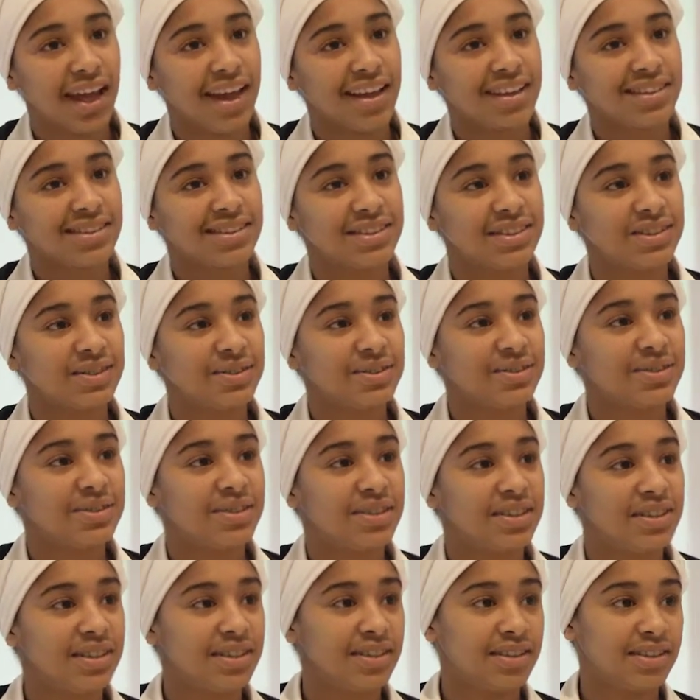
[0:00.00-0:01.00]
and
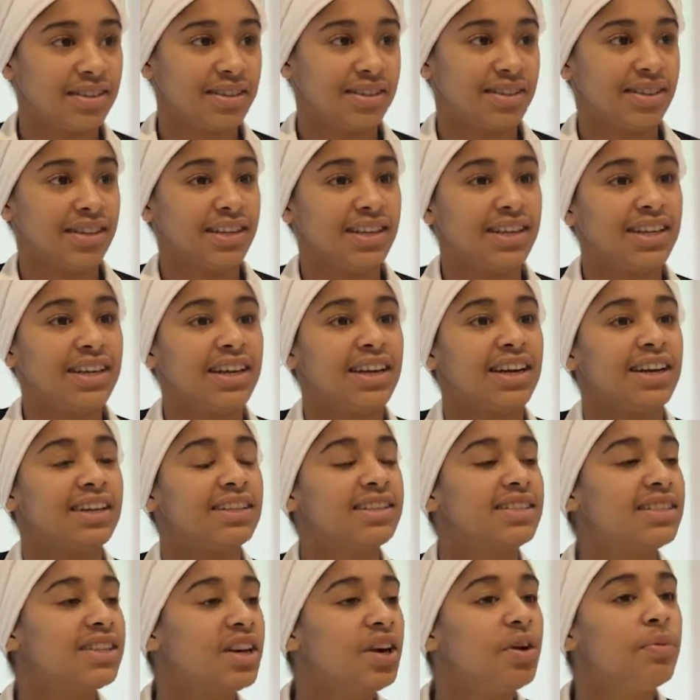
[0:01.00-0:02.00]
to
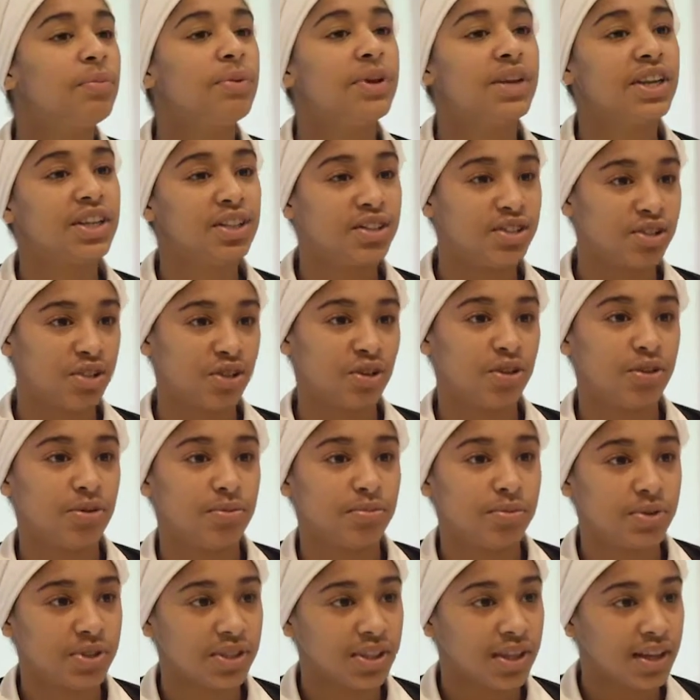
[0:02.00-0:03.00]
create so many
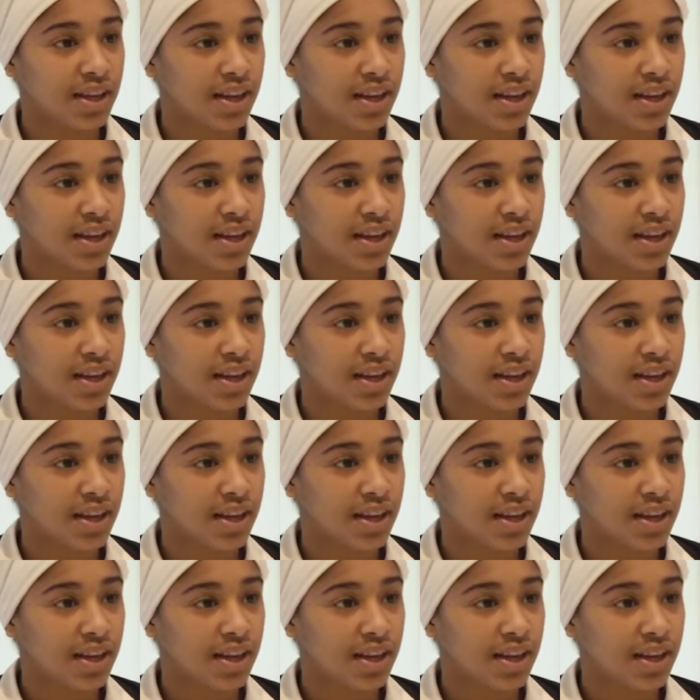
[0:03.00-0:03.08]
jobs.